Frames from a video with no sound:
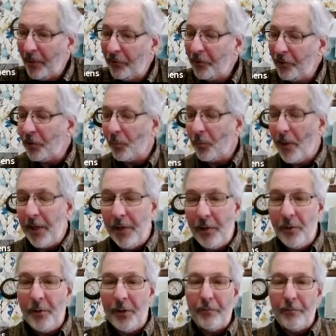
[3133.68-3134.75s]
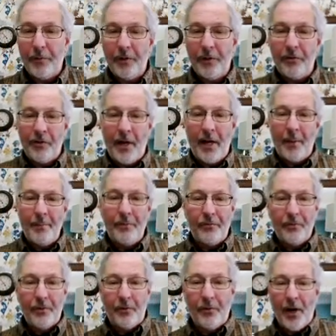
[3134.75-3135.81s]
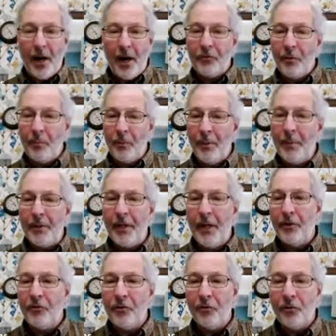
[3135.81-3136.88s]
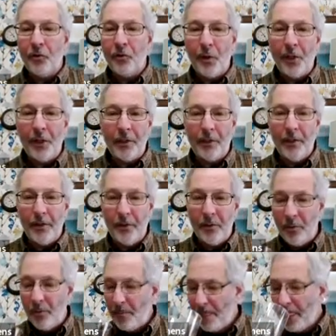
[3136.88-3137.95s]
isn't the right unit for the job. So there are some limitations to what it can do.